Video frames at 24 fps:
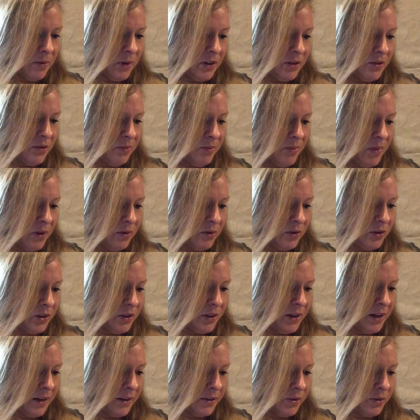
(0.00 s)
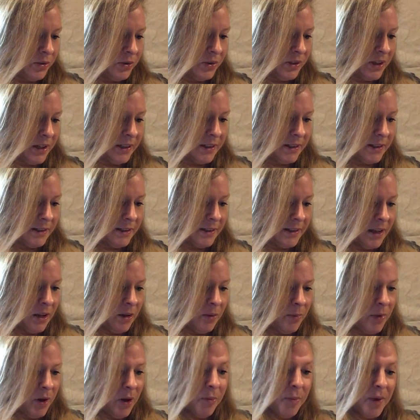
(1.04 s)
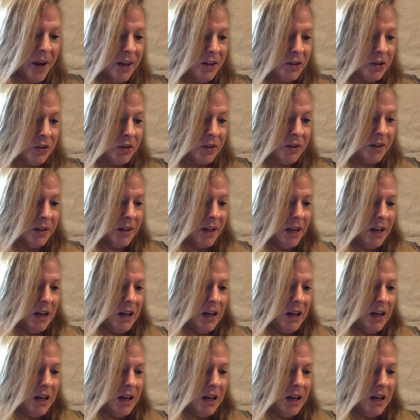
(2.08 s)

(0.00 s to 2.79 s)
range of motion, exercises, and palpation